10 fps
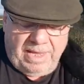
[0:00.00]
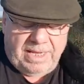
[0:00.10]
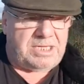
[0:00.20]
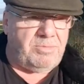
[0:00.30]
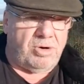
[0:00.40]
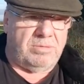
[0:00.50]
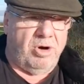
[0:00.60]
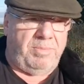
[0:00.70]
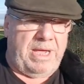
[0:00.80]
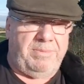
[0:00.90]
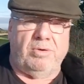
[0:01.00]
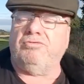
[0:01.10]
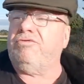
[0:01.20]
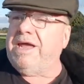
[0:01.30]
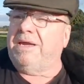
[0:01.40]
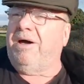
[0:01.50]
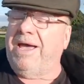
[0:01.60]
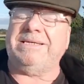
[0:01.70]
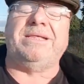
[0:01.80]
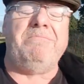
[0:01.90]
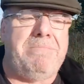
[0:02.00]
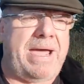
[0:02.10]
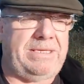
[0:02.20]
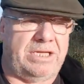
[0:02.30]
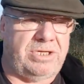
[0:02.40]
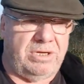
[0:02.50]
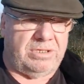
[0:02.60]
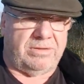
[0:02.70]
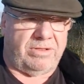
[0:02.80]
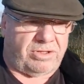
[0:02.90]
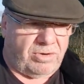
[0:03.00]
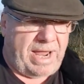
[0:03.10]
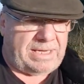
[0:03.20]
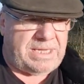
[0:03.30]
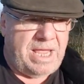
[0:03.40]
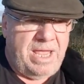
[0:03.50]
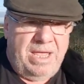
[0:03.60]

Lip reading: And as more and more people realise the magnitude of the threat,